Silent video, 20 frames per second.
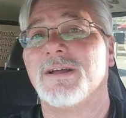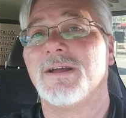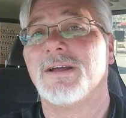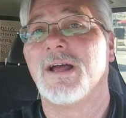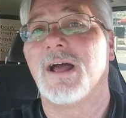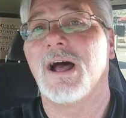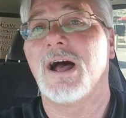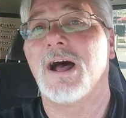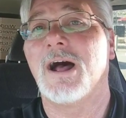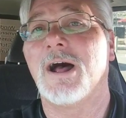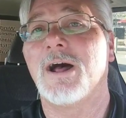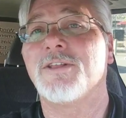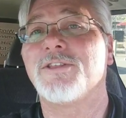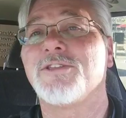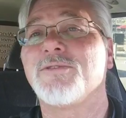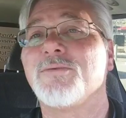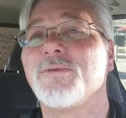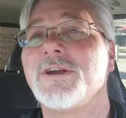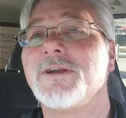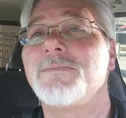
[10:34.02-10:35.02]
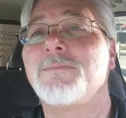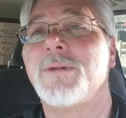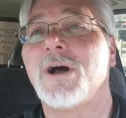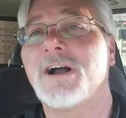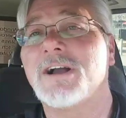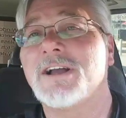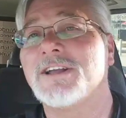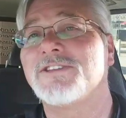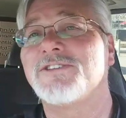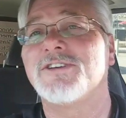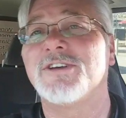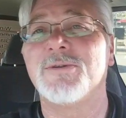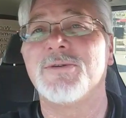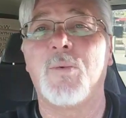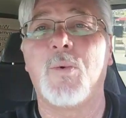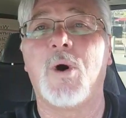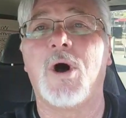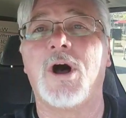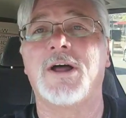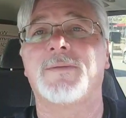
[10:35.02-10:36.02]
Uh, three buckets in
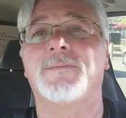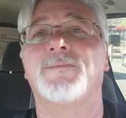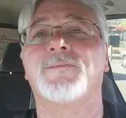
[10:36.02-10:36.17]
one.